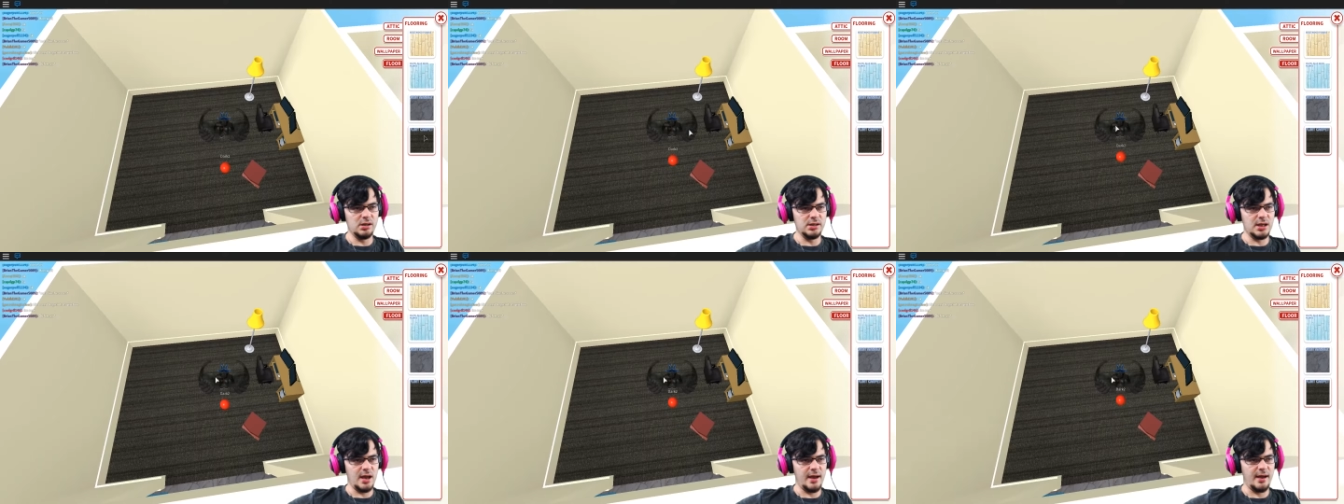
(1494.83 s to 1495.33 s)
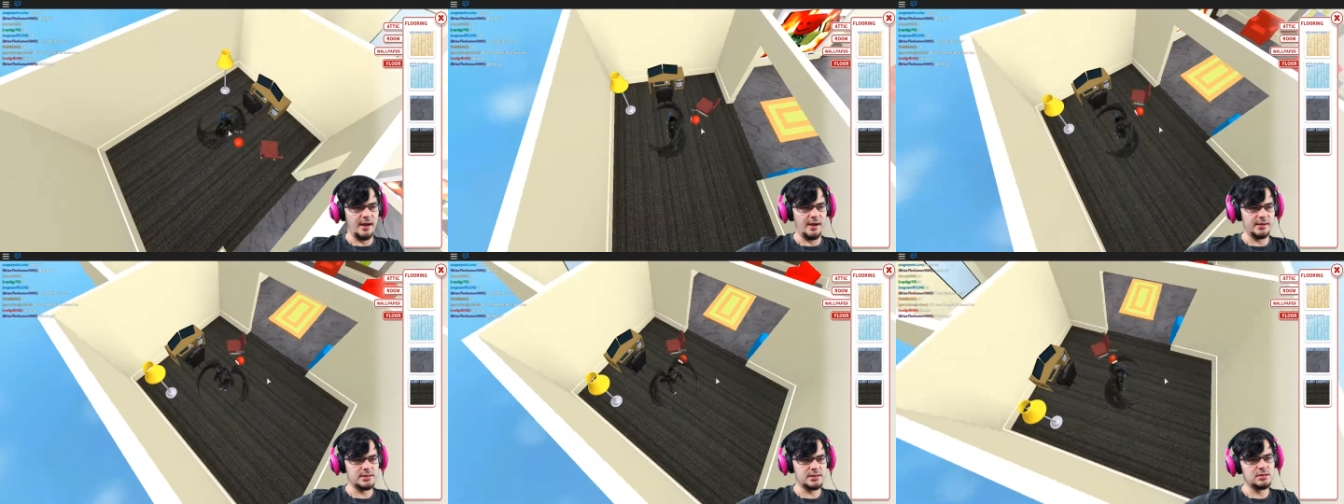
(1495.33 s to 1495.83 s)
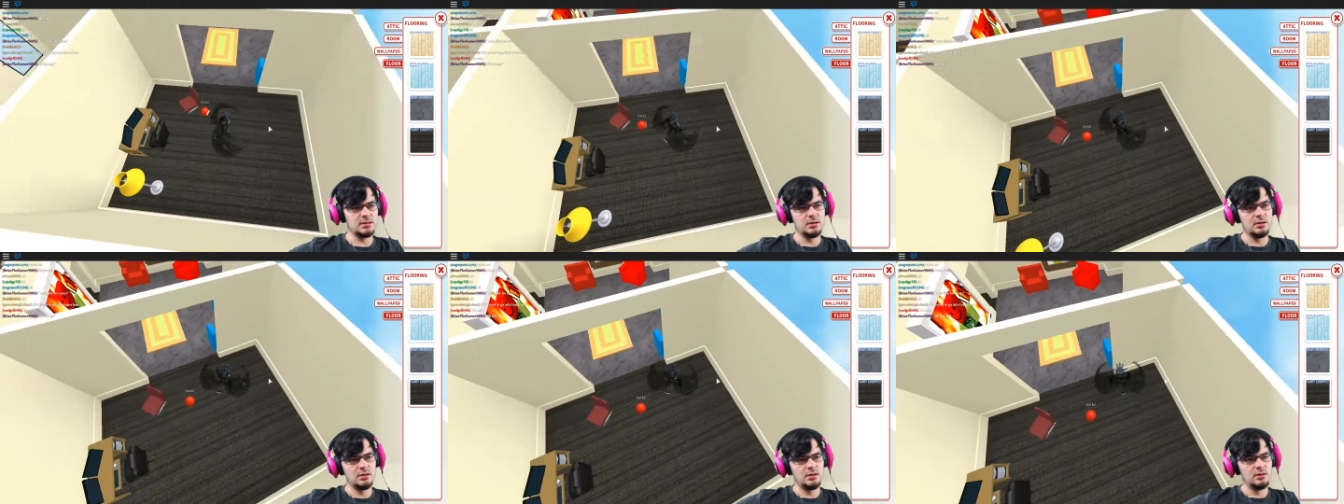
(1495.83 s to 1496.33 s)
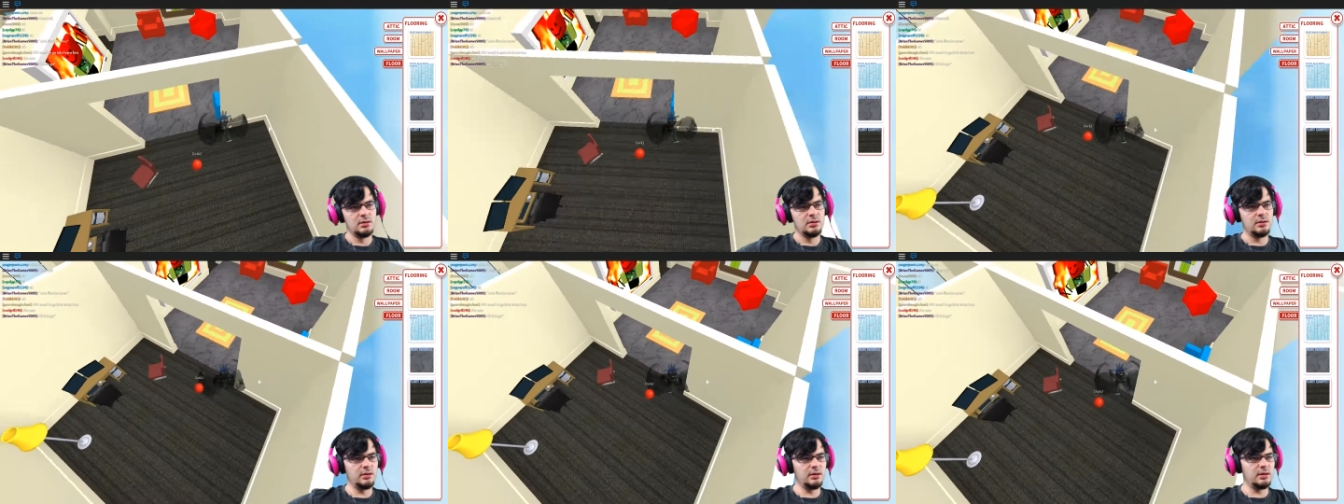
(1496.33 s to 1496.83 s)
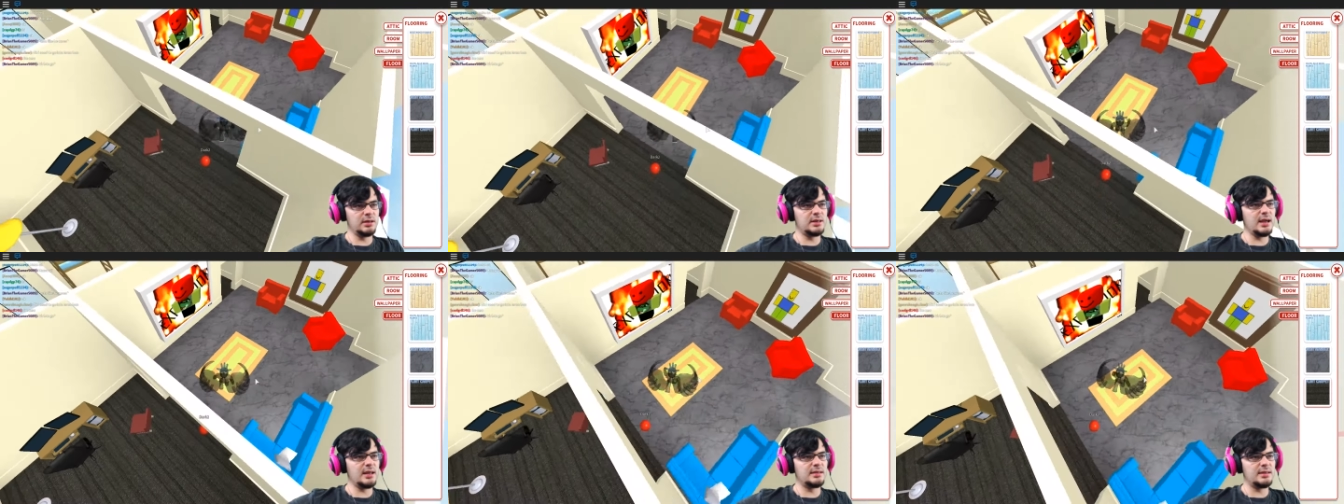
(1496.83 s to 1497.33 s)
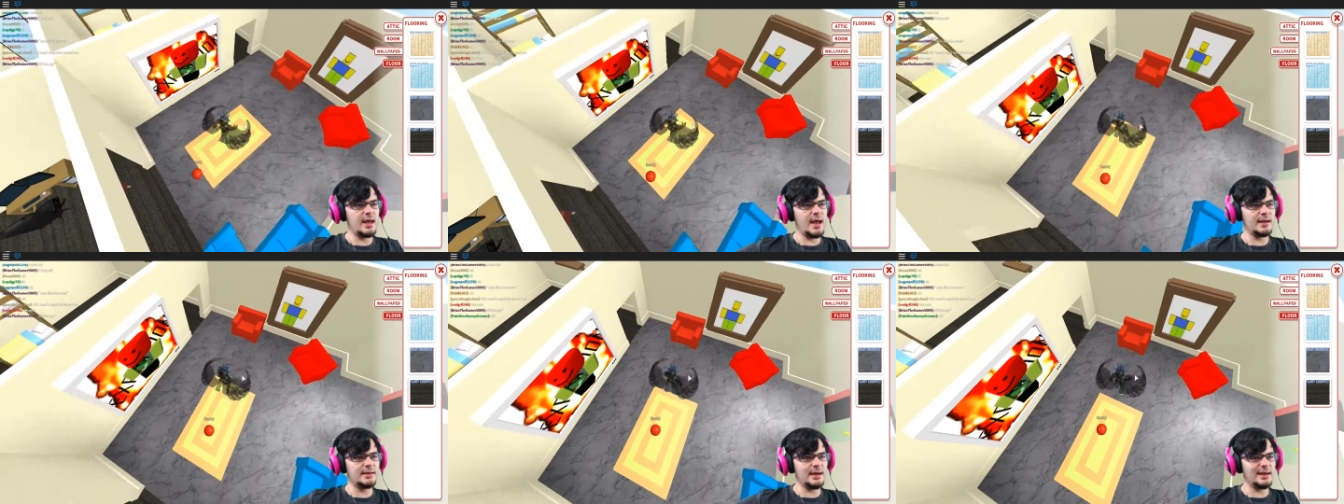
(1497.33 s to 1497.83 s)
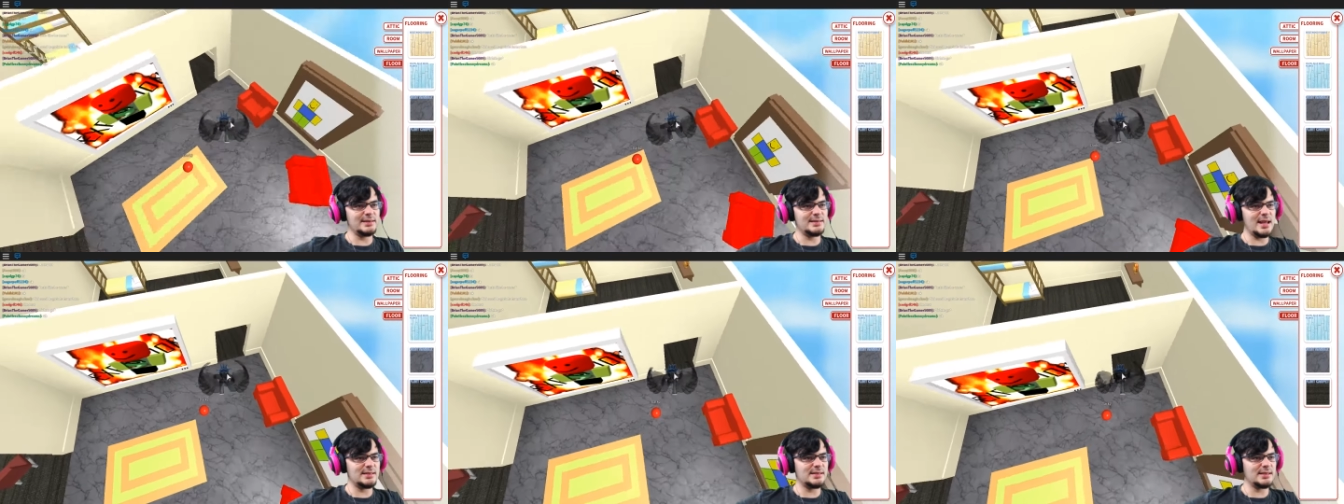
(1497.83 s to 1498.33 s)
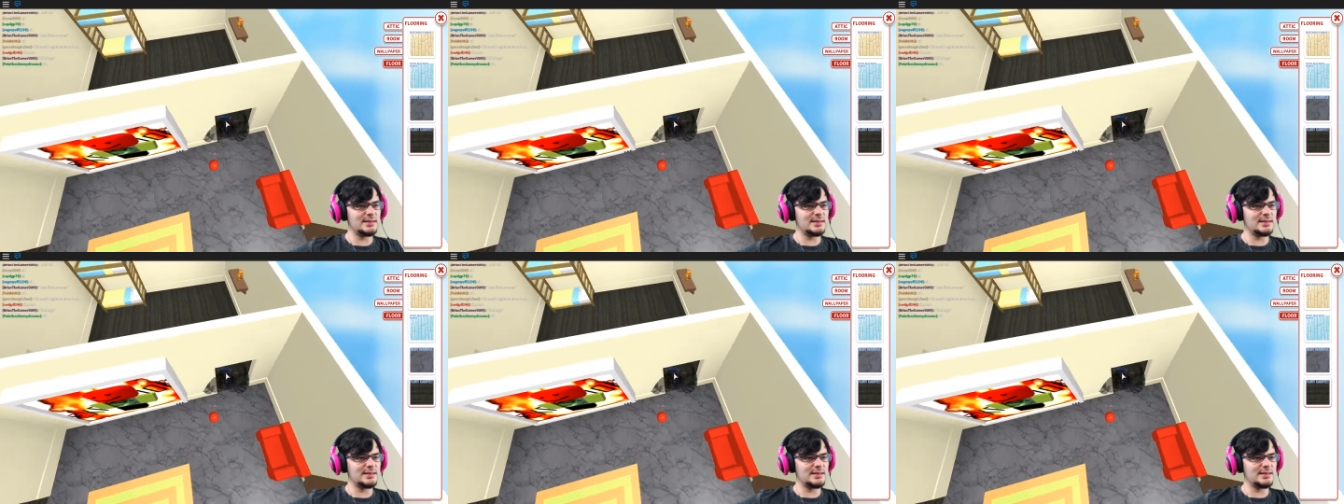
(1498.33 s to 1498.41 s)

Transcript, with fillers: yes. Look at that, guys. That's